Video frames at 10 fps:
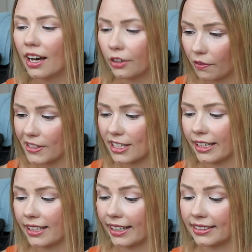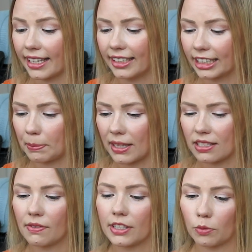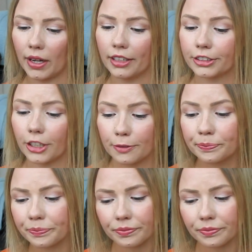And obviously it is inexpensive as well. So